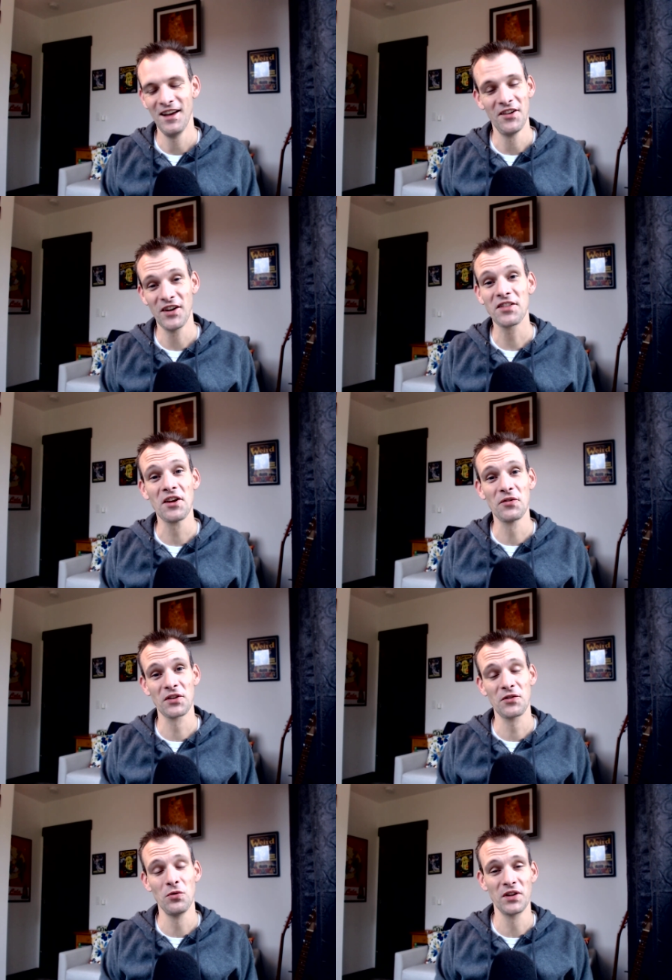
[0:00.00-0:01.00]
anyway, I thought that was
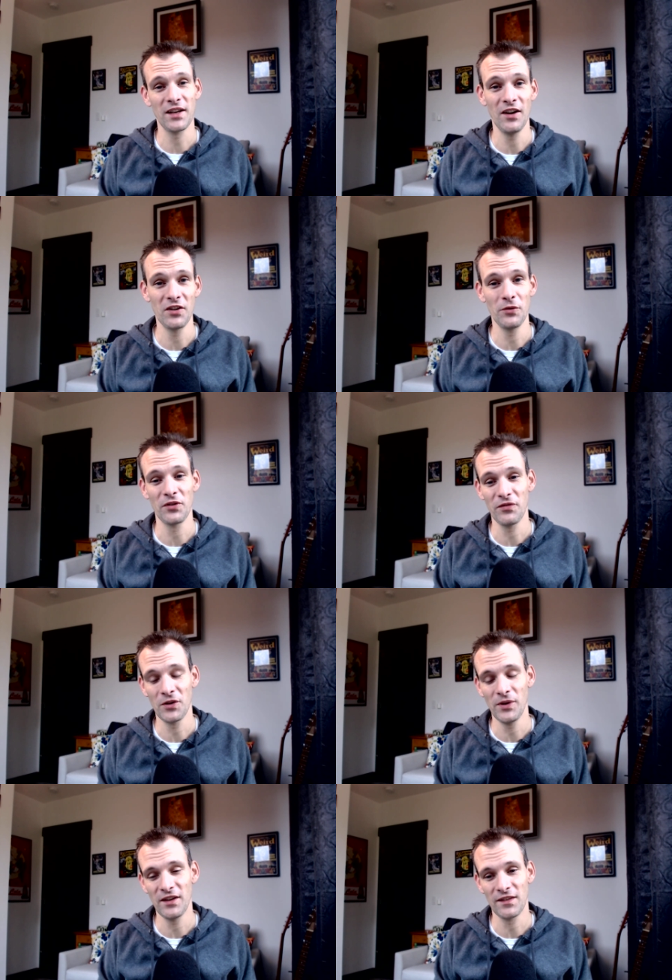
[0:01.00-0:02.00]
a cool encounter. It was a
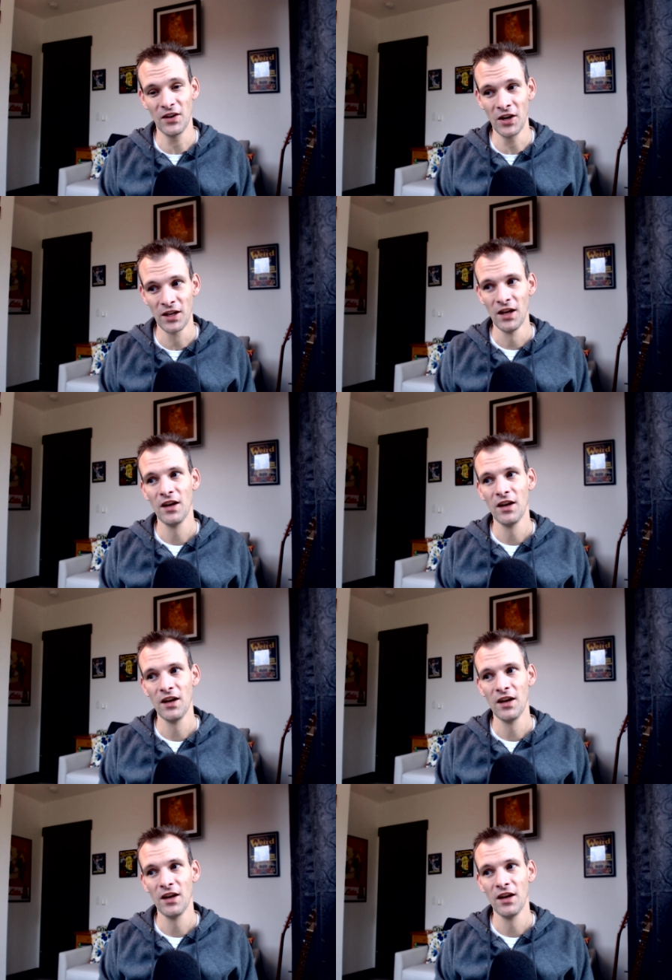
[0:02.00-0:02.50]
fun way to start.